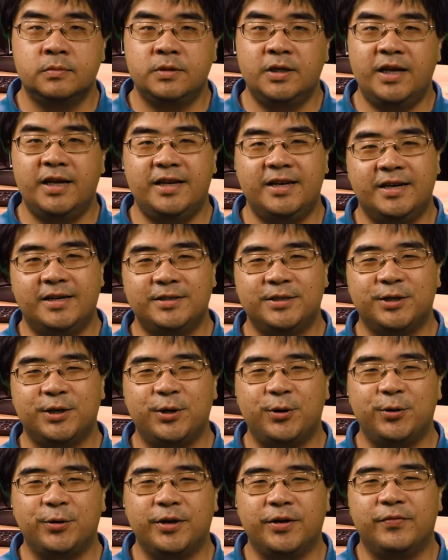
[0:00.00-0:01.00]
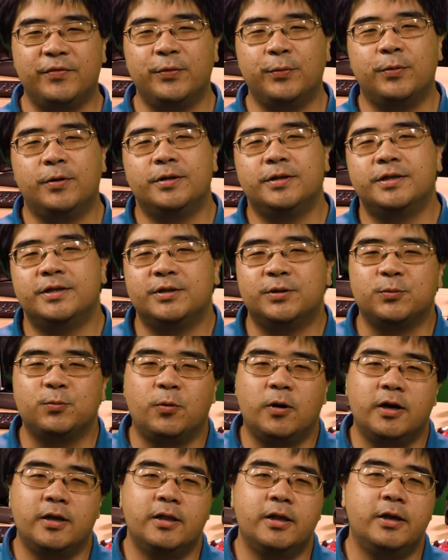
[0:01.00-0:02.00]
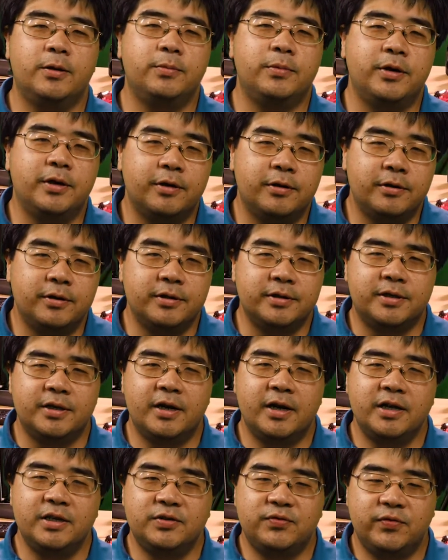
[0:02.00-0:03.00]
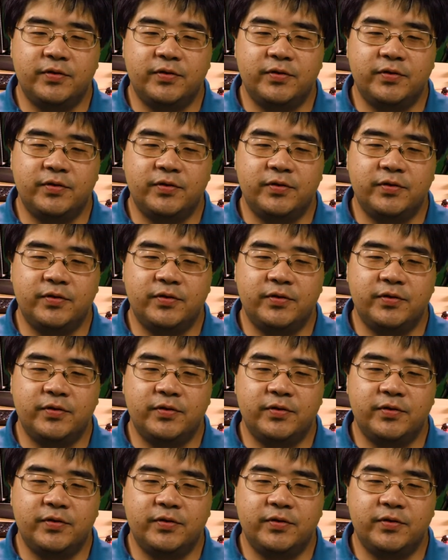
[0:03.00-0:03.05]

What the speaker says: Hey, how's it going everyone? This is Wiley, I'm here. In today's